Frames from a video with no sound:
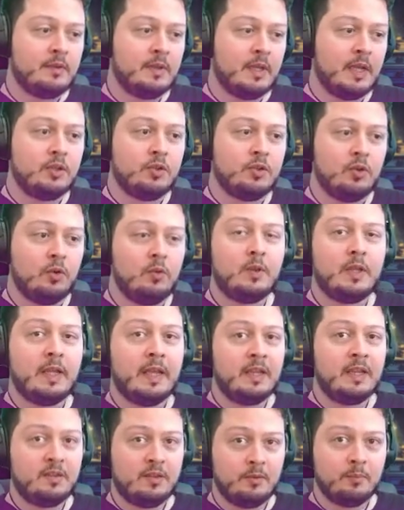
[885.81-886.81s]
I don't
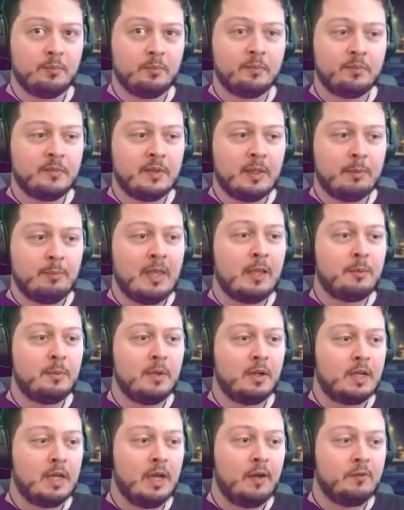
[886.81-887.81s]
like them. They make me
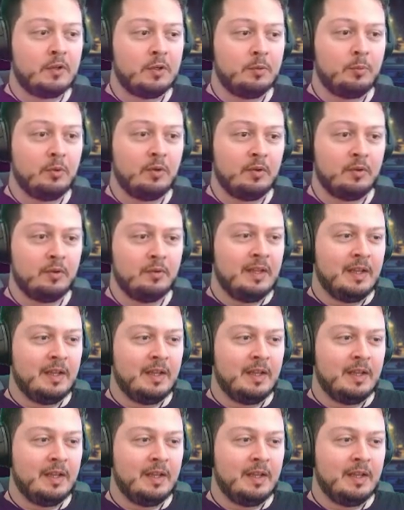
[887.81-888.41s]
uncomfortable.